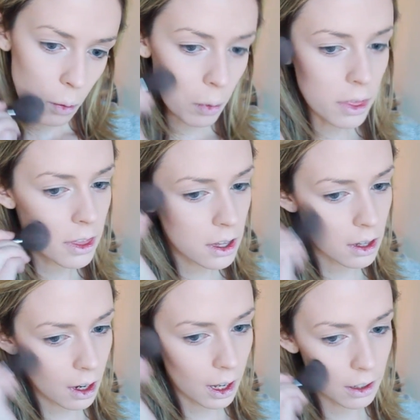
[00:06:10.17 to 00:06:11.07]
One thing
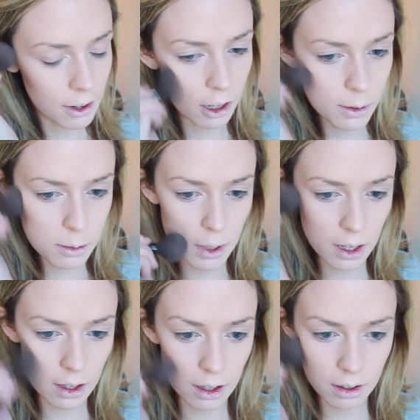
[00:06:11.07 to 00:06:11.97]
that kind of helped
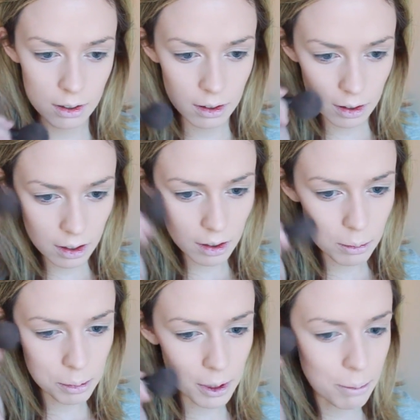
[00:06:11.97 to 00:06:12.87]
me
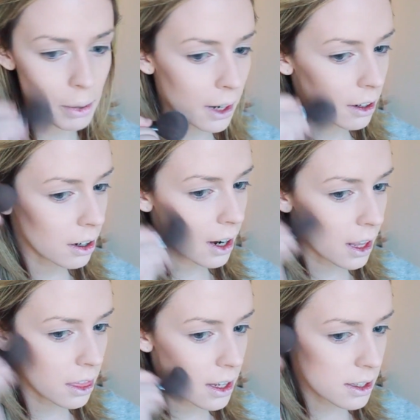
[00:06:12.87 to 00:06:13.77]
be better
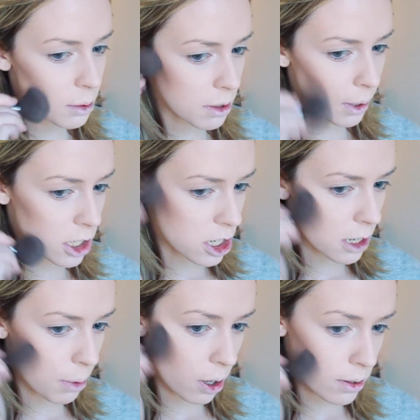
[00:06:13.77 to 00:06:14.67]
at this with my
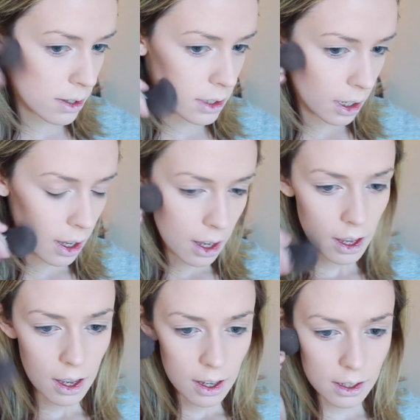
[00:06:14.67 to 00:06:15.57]
cheekbones
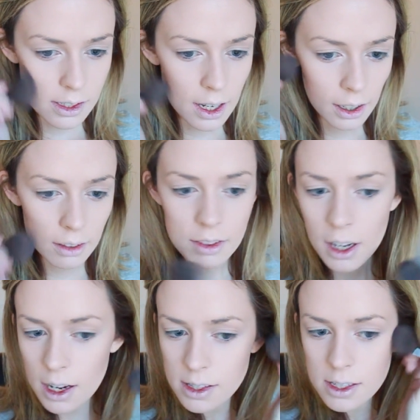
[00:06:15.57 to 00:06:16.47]
is kind of
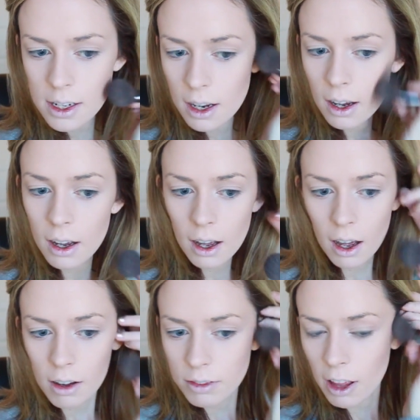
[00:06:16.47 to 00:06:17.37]
the idea
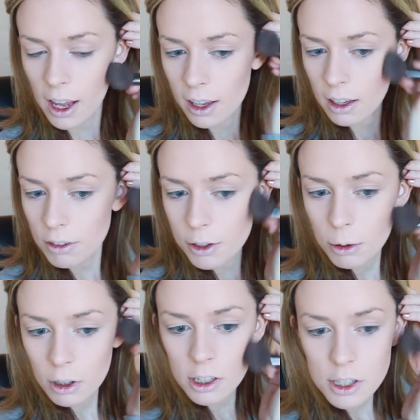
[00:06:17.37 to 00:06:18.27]
of, like, if
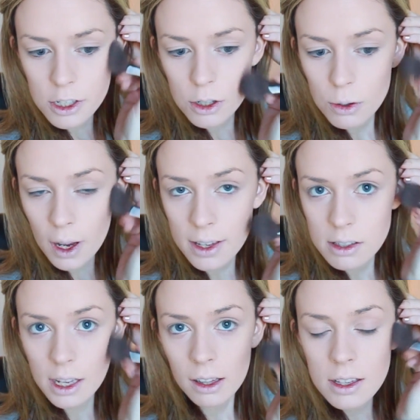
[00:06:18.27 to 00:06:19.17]
you were to do a
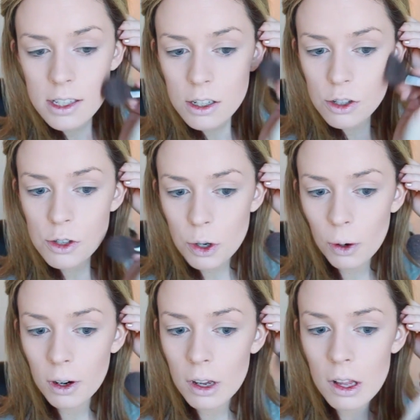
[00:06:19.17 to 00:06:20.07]
skeleton
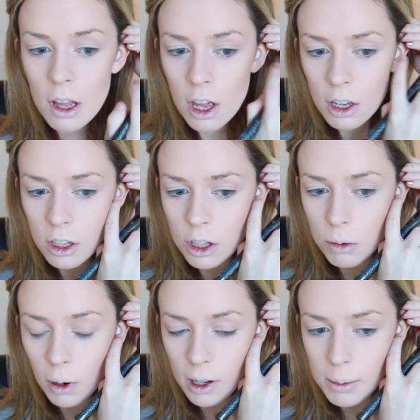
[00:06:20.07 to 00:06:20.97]
tutorial, you
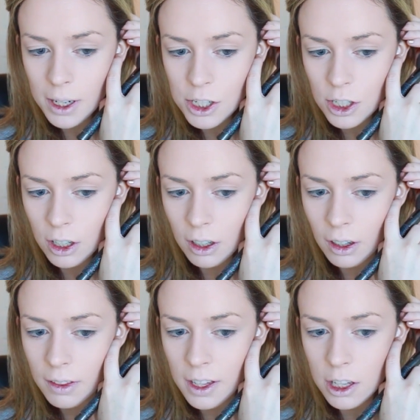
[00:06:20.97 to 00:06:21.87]
want to make
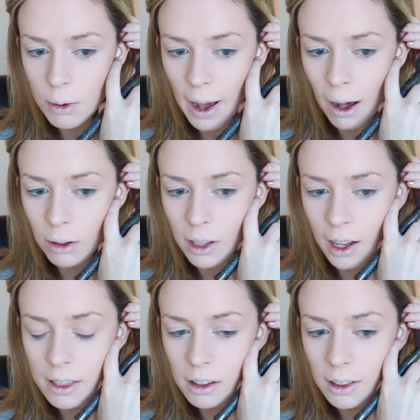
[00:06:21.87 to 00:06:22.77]
sure that you
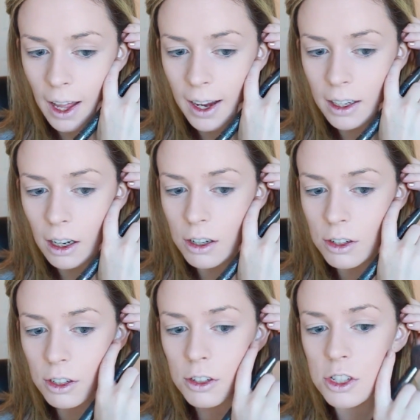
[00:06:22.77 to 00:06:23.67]
outline the line
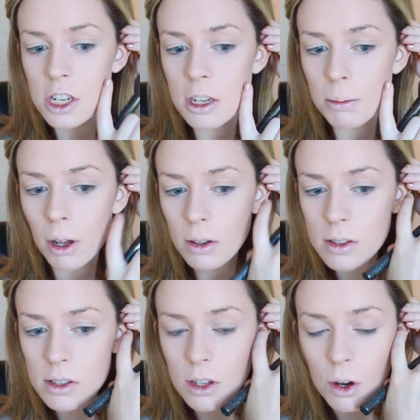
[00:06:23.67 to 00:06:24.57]
under your cheekbones.
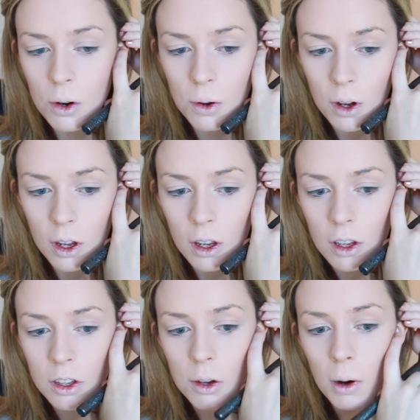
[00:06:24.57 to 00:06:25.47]
So
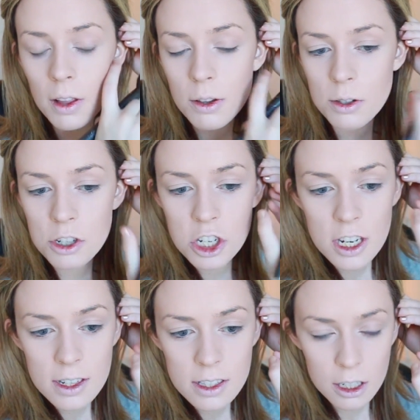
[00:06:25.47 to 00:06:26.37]
you want those
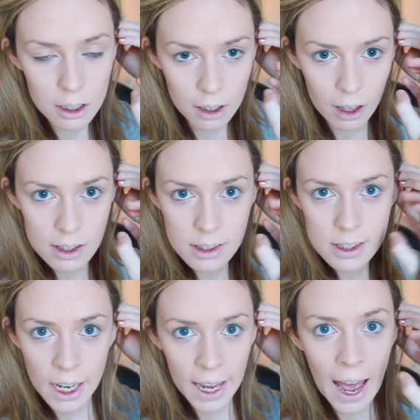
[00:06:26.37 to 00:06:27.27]
cheeks to
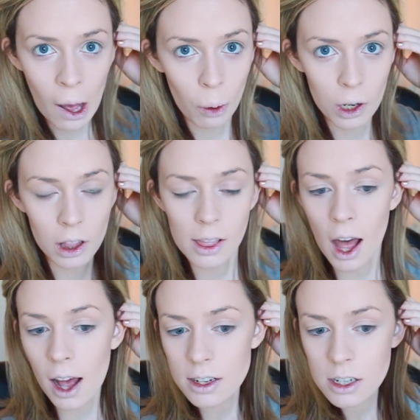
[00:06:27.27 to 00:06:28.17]
stick out a
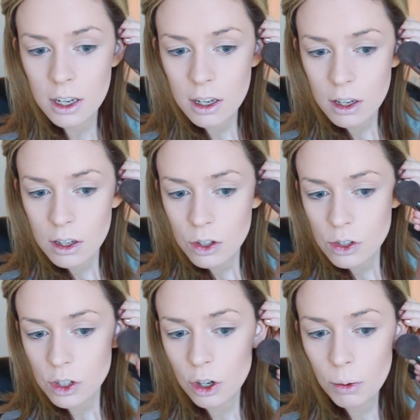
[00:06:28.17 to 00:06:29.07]
lot.
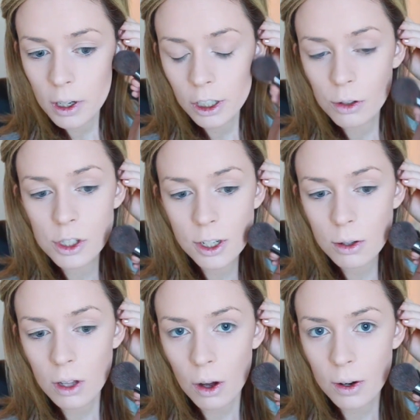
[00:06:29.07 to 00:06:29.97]
So you don't want to go
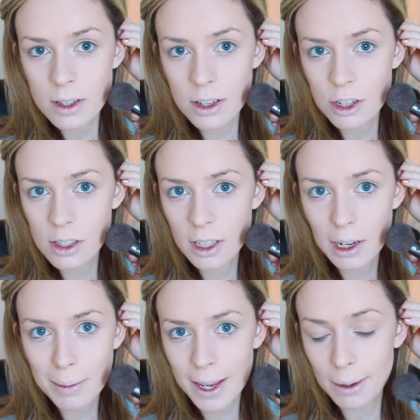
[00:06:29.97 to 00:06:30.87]
too low because it's just going
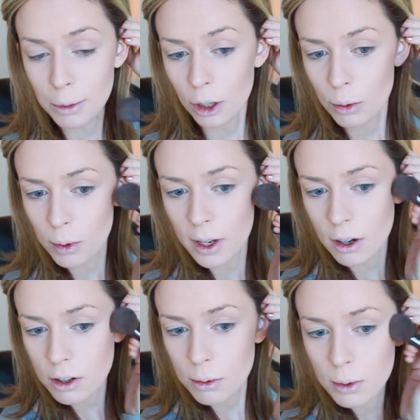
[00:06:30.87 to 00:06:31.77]
to make them look
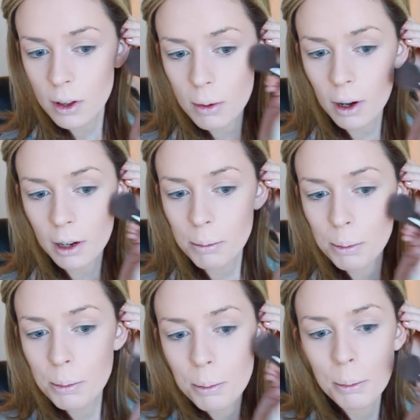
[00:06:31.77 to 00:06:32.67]
weird. You really want to
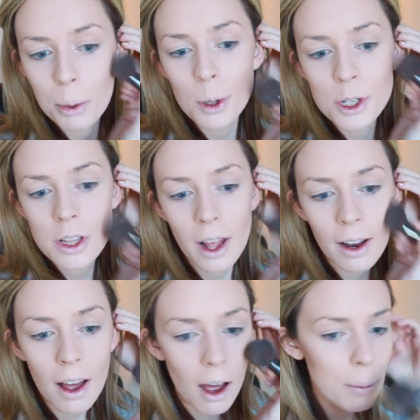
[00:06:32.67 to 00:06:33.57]
push
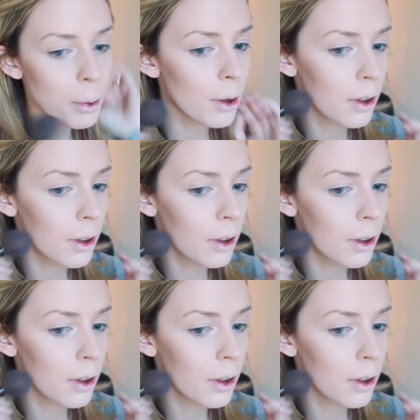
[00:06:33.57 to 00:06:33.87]
that up.